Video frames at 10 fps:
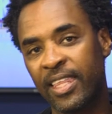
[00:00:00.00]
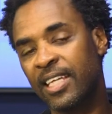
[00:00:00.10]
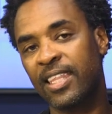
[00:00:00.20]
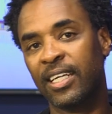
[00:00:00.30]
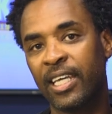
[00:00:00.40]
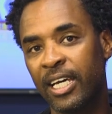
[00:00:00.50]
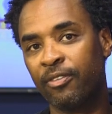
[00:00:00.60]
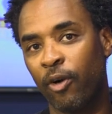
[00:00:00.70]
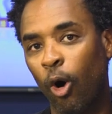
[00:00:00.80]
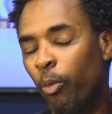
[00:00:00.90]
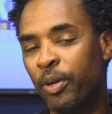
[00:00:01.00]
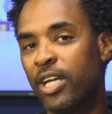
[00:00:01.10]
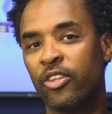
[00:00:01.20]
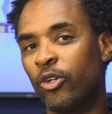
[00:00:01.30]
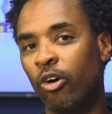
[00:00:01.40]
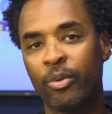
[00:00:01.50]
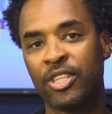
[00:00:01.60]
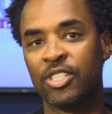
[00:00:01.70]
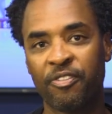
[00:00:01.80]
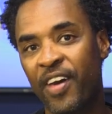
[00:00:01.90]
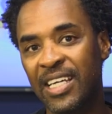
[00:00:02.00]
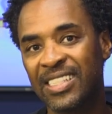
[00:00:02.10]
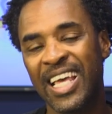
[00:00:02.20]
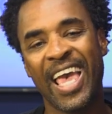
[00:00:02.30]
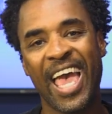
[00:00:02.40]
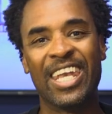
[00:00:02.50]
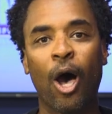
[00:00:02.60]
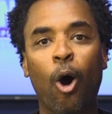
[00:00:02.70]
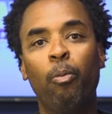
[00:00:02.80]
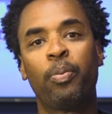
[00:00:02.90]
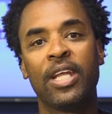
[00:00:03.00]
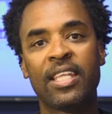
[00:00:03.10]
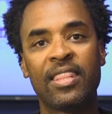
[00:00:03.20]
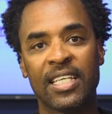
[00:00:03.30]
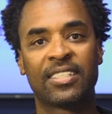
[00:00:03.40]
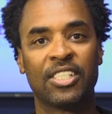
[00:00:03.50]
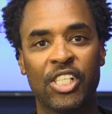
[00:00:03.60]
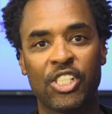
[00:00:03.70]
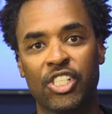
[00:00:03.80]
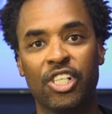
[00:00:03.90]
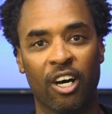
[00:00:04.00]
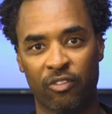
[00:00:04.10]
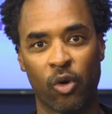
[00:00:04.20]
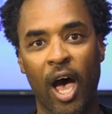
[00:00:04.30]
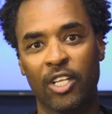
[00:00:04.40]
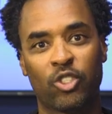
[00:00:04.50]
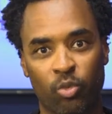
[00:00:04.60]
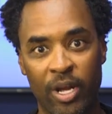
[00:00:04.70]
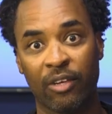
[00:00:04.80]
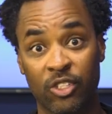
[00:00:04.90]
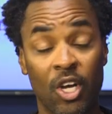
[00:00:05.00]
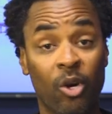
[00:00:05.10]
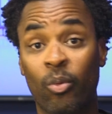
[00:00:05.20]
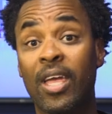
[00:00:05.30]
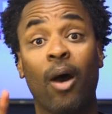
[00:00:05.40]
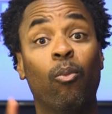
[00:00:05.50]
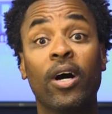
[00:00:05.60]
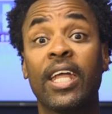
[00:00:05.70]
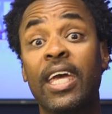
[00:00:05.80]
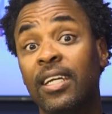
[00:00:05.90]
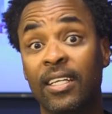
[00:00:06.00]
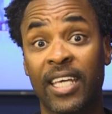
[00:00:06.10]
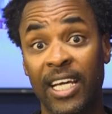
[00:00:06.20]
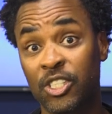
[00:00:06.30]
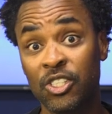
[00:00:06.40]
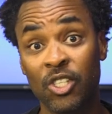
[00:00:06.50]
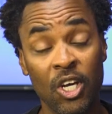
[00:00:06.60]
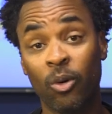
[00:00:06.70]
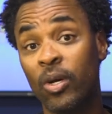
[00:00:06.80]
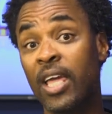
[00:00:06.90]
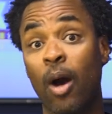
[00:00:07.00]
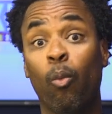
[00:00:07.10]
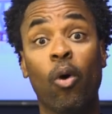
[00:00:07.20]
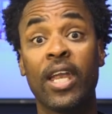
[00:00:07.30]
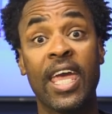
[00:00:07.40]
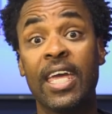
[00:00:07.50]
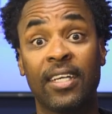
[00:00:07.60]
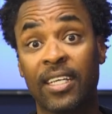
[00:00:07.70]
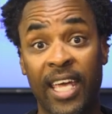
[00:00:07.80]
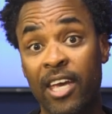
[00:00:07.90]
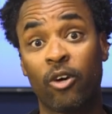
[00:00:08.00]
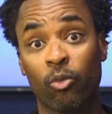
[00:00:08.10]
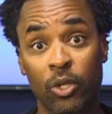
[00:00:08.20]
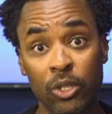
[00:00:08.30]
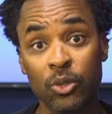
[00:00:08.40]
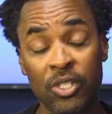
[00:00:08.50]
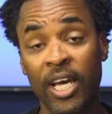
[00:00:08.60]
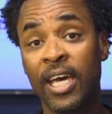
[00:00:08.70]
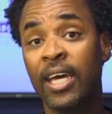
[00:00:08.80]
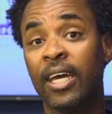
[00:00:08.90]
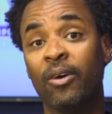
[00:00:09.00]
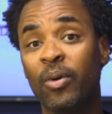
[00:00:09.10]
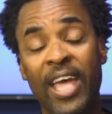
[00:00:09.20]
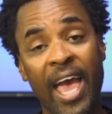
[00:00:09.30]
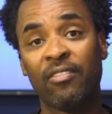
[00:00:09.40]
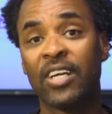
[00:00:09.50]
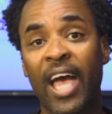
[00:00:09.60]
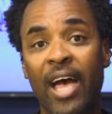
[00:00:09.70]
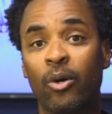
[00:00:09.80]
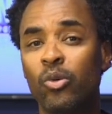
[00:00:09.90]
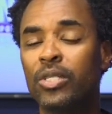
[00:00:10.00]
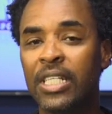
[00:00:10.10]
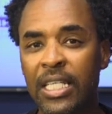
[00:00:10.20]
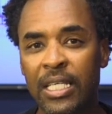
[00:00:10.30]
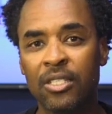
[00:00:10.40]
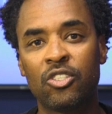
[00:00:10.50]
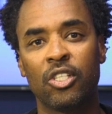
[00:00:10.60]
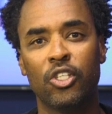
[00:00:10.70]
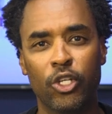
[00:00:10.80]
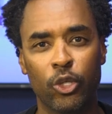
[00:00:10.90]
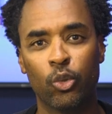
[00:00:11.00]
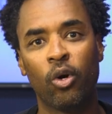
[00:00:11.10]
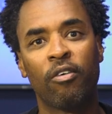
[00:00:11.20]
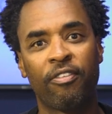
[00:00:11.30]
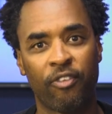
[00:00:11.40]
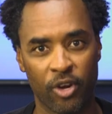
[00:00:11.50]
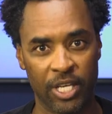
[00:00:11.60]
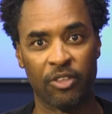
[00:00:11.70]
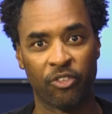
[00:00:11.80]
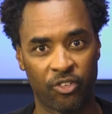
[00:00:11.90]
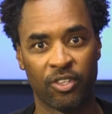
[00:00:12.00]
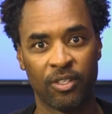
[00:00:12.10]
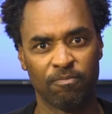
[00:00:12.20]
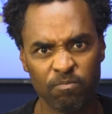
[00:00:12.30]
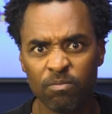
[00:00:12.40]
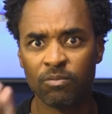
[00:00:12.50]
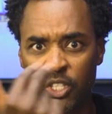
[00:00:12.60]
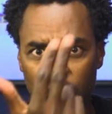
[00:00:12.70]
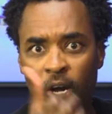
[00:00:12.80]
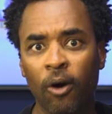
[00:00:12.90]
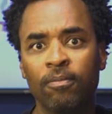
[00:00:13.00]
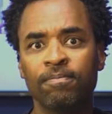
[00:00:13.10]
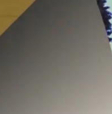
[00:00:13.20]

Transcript: thank that kid for opening the door with his face and opening this edition of Rod's Riffs. We got one-handed catches, we got one-handed kangaroos, and we have a guy who needs new friends. Let's go.